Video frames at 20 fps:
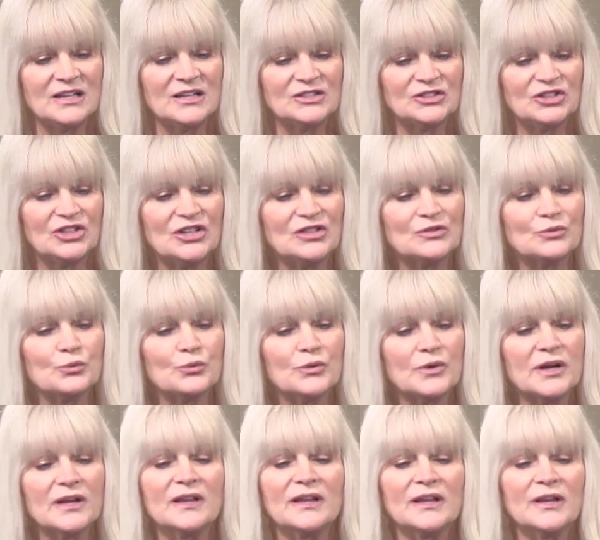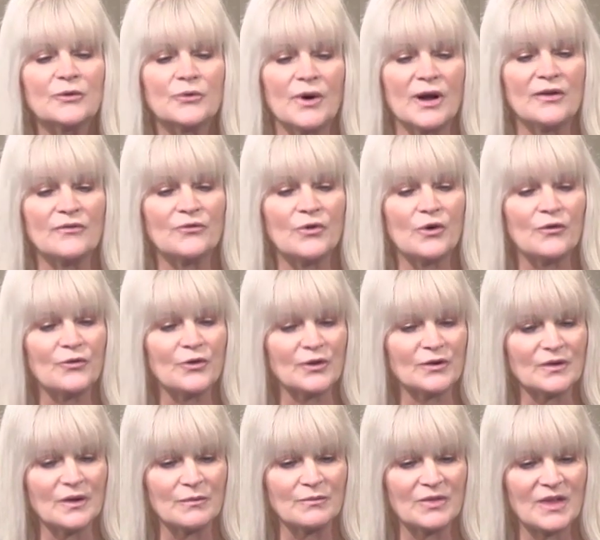she's really grateful for
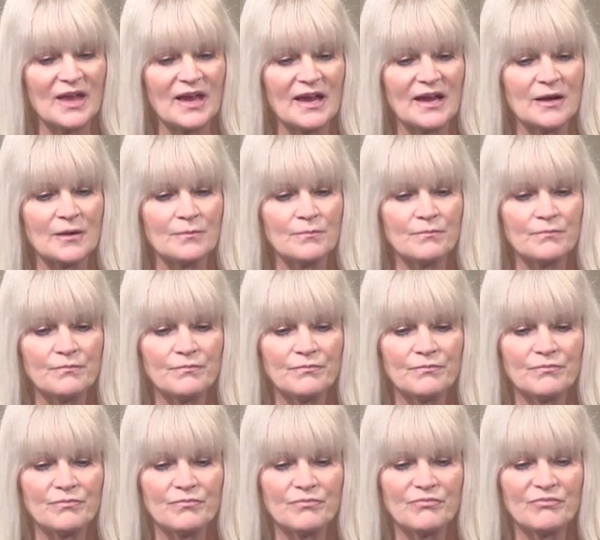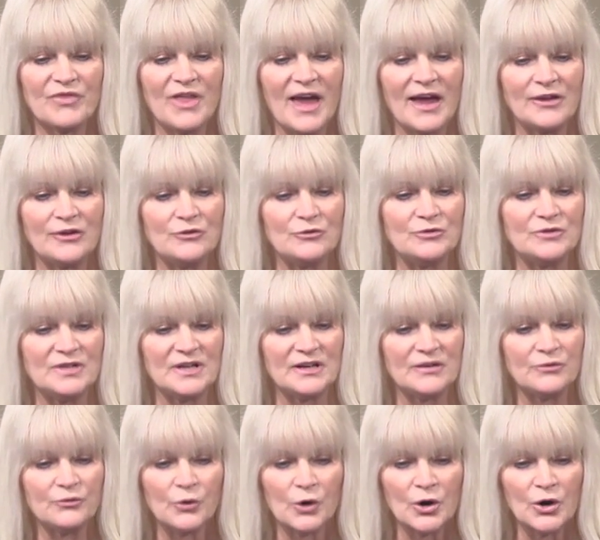something that you
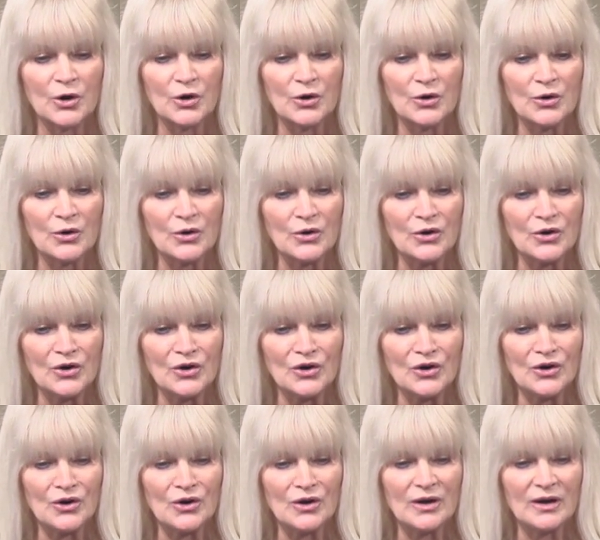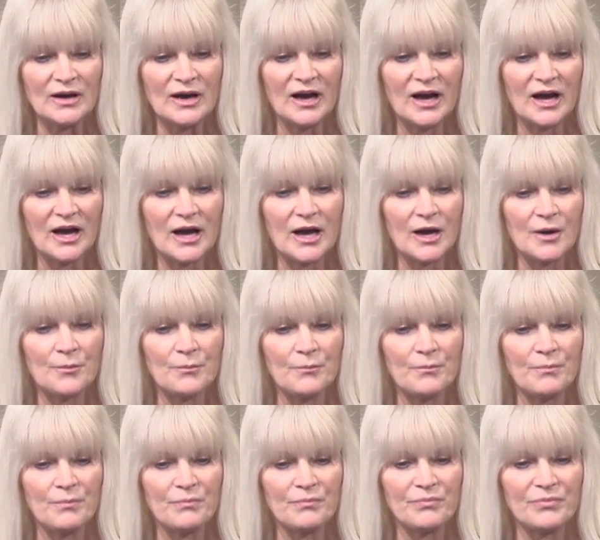did for her.
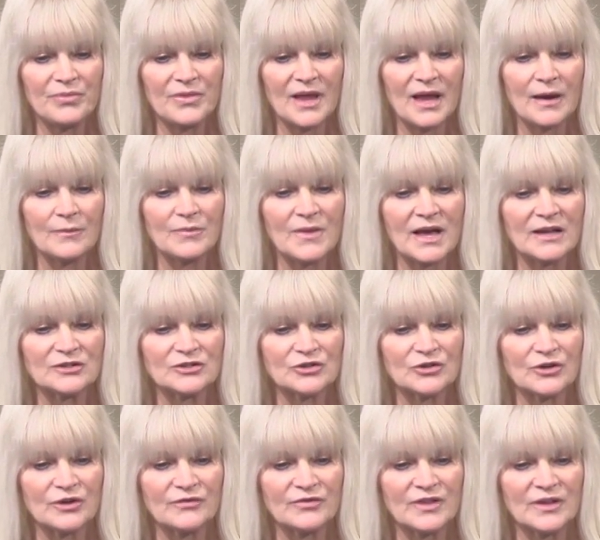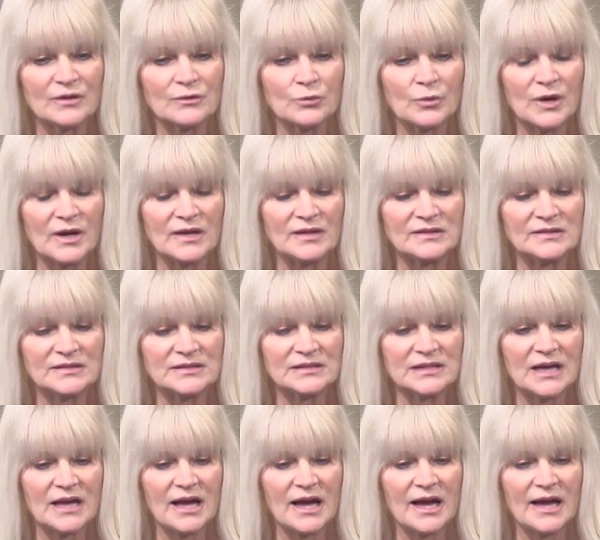Um, I'm not sure if this was,
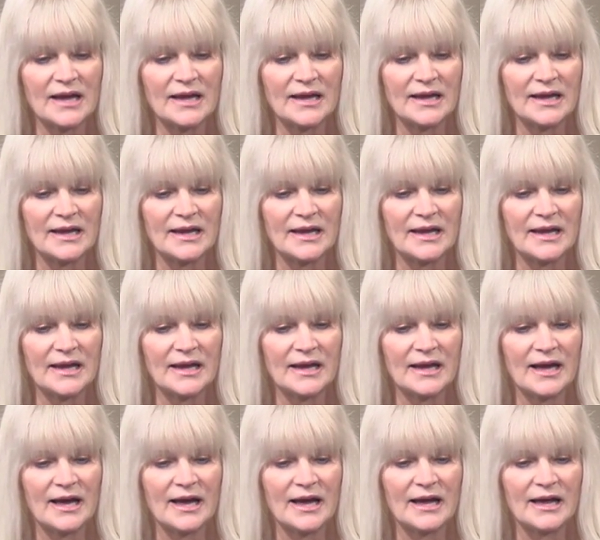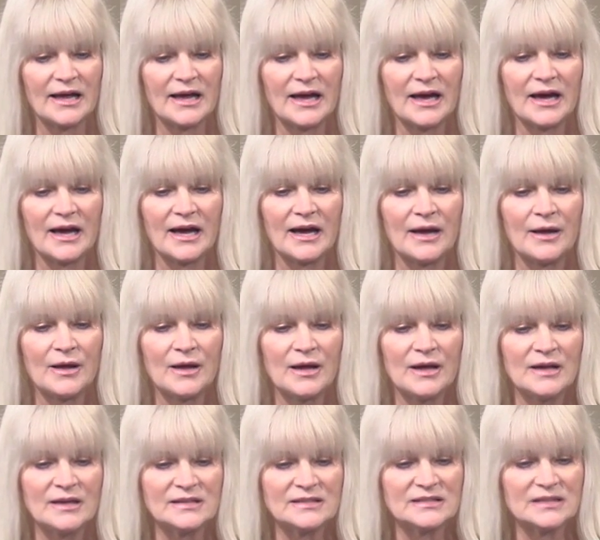uh, uh, uh,
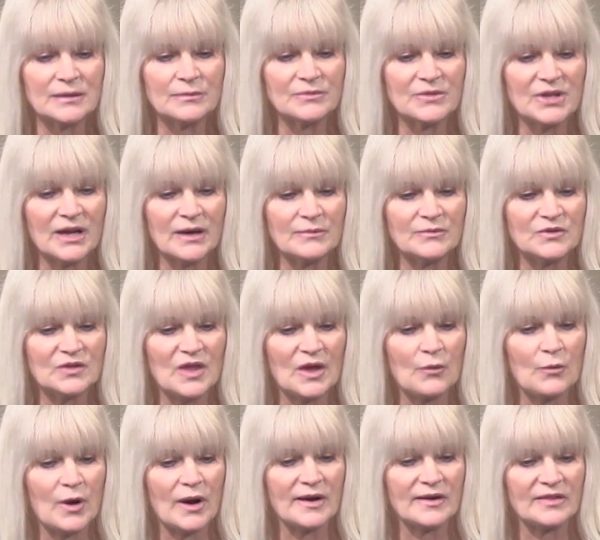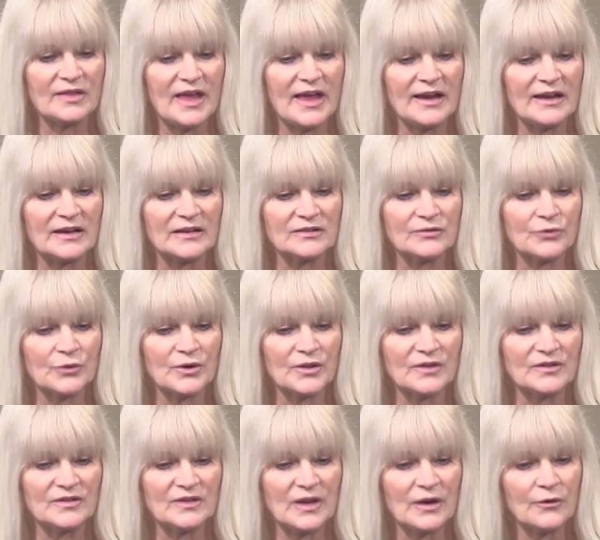sometimes they want to thank us for
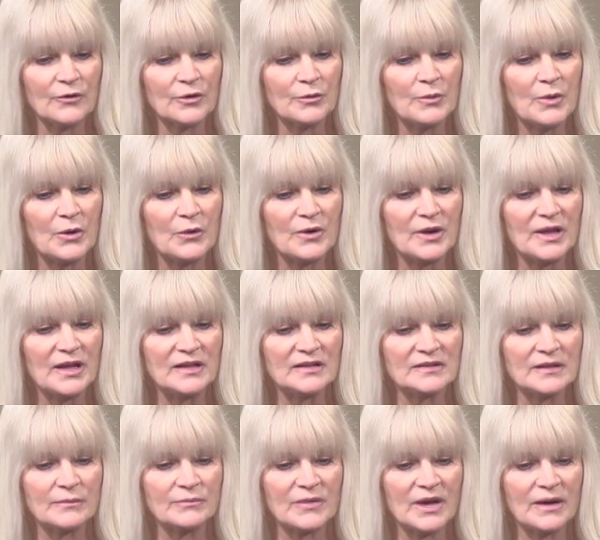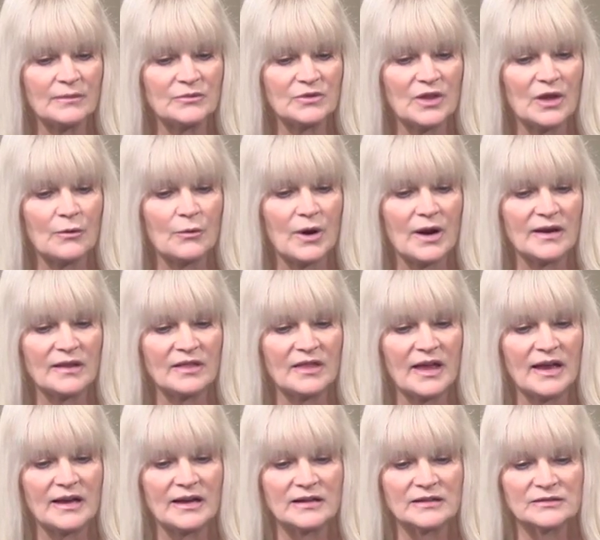the ceremony, sometimes they want to
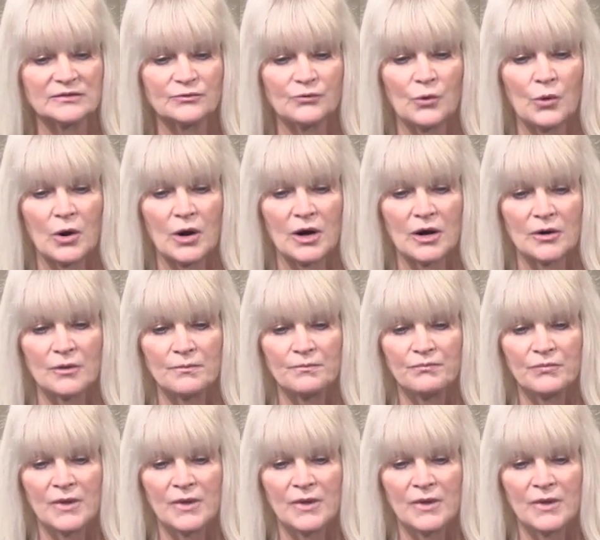thank us for